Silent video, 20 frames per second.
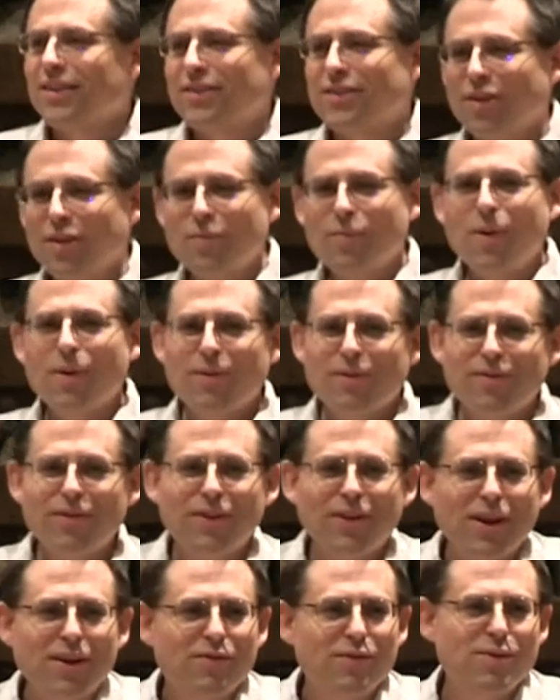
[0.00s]
So you probably
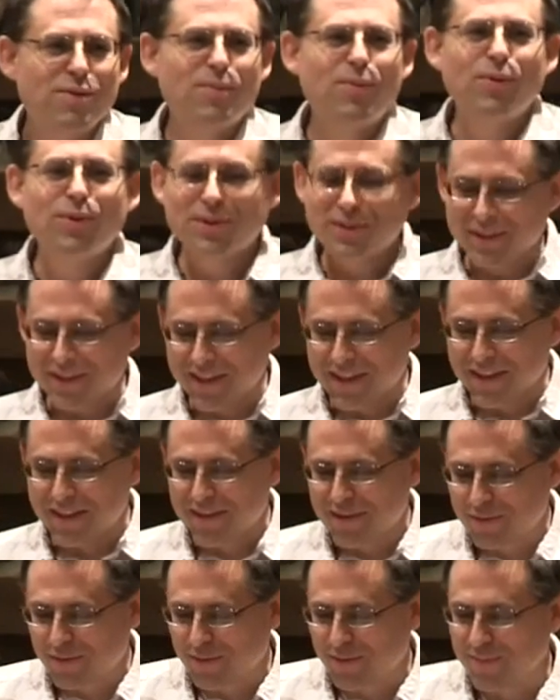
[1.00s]
figured out from the bulletin that
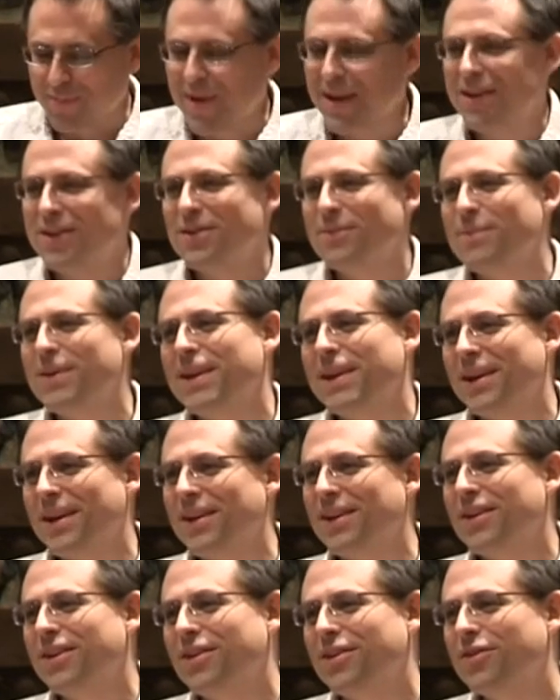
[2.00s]
this was meant to be
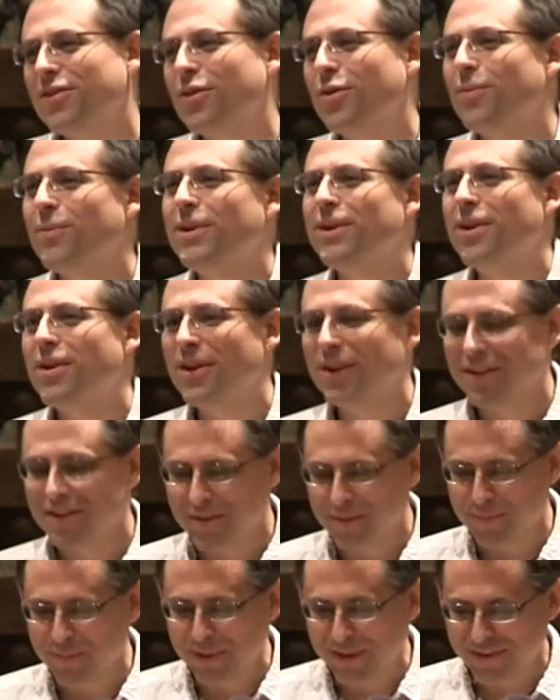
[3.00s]
a sermon on
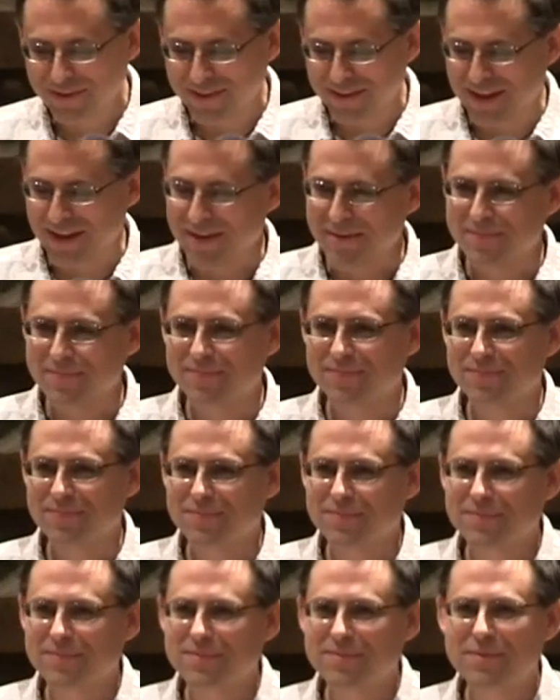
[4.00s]
simplicity,
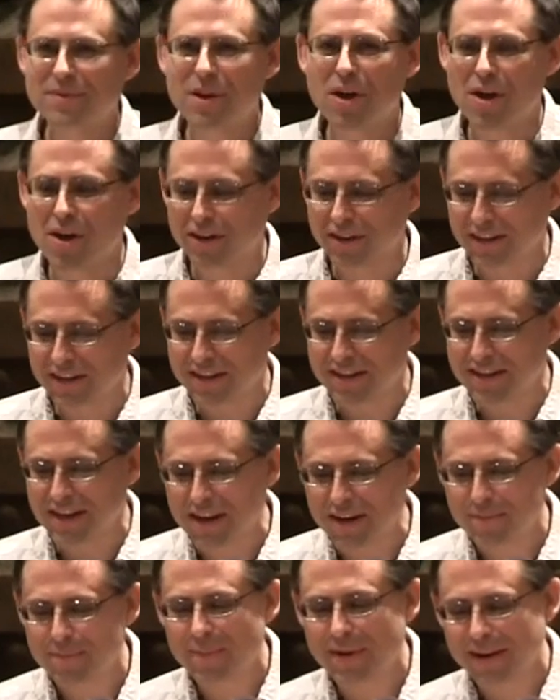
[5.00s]
on
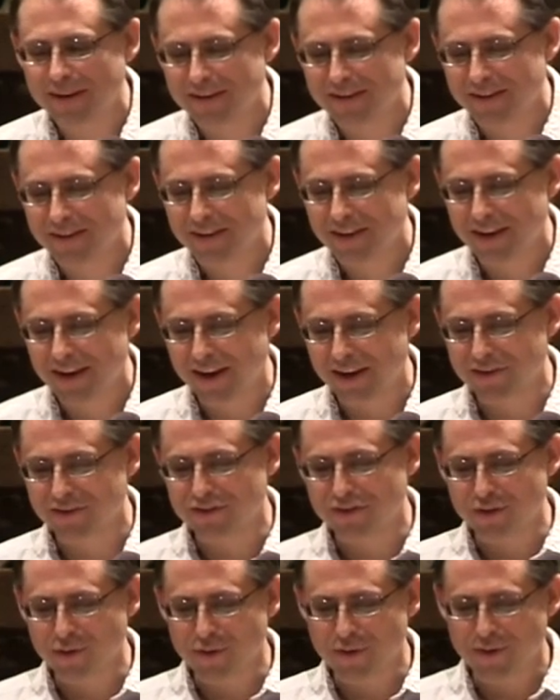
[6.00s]
contentment and
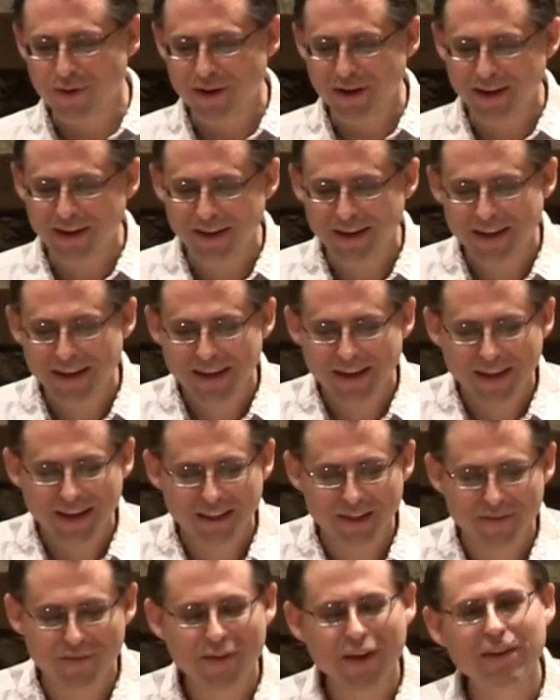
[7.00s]
joy
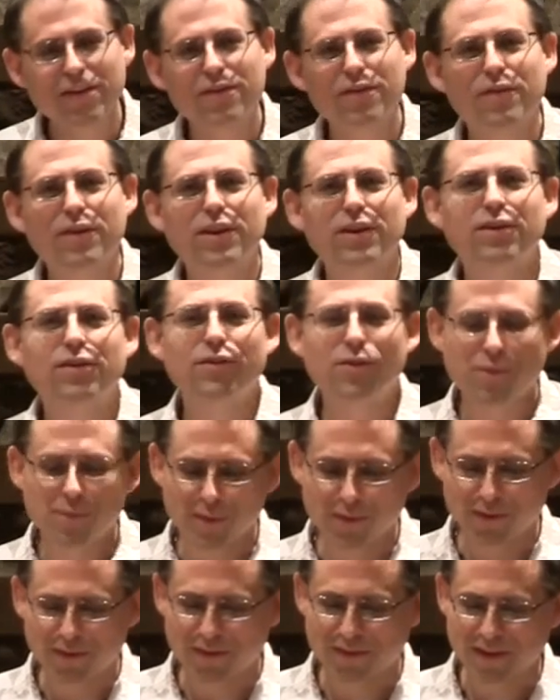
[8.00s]
in the face of a
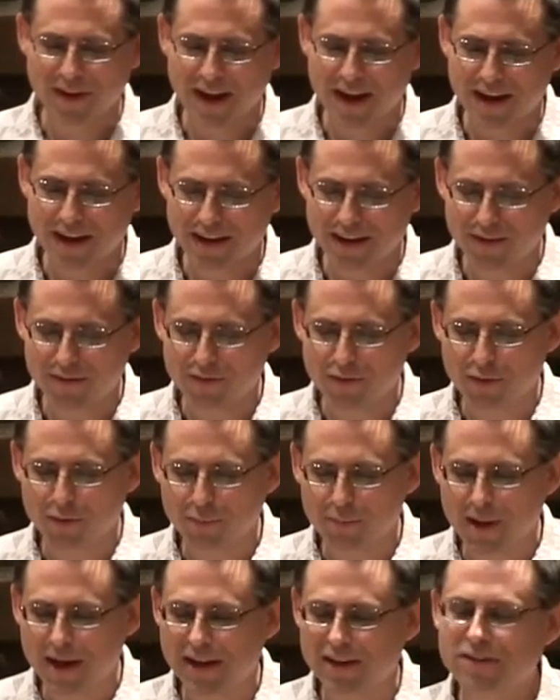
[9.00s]
consumer society
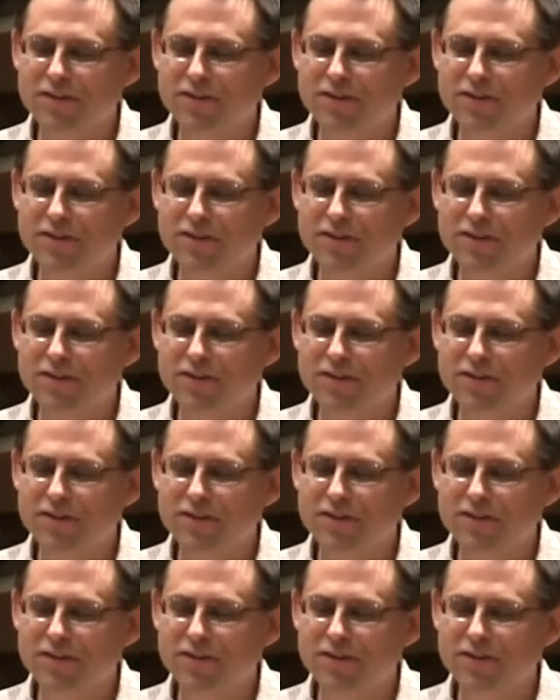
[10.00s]
fueled by